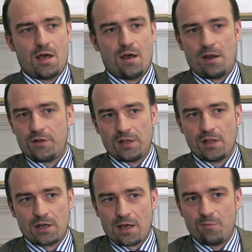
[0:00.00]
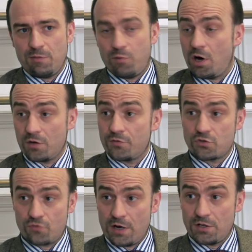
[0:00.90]
And I think that can be part of a
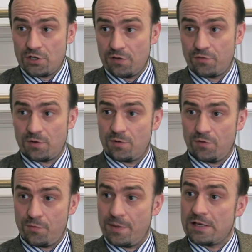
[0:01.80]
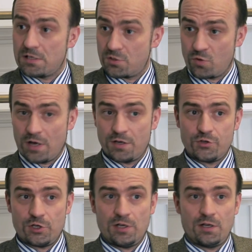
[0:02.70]
strategy, of a better
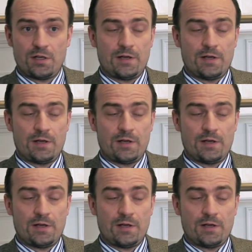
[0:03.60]
strategy.